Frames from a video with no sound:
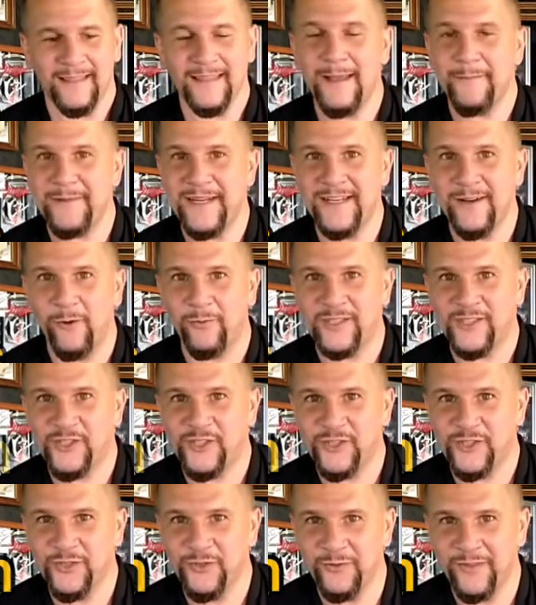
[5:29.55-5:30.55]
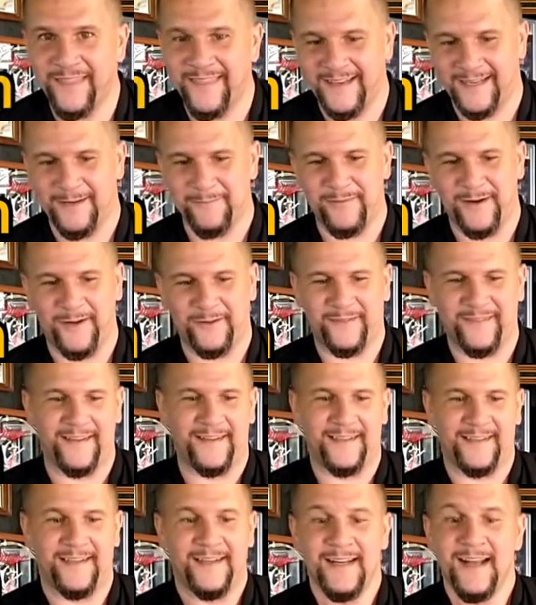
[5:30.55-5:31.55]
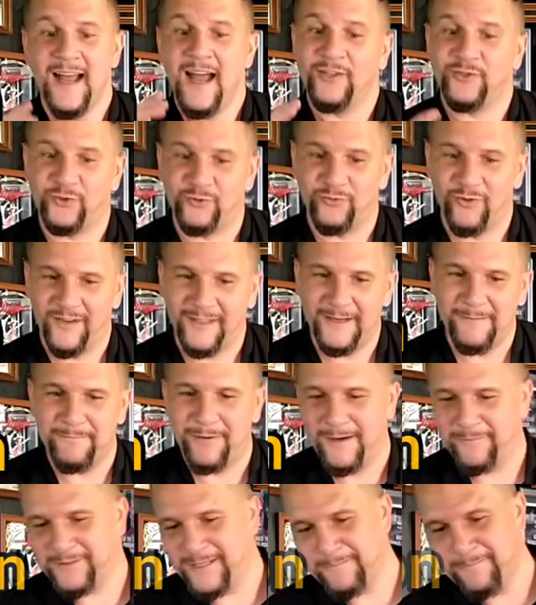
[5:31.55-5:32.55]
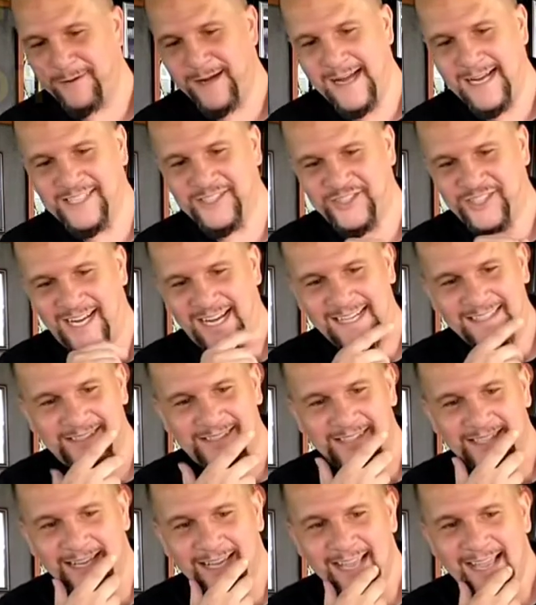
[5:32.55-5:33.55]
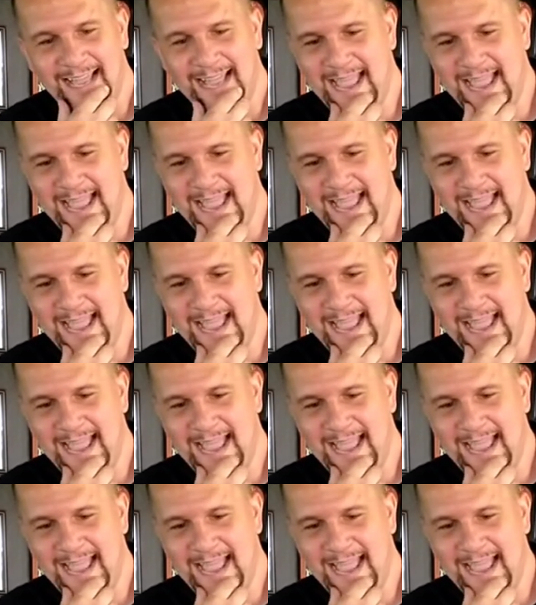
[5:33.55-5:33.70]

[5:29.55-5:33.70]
let me know what you think about the drunken pumpkin pie shots,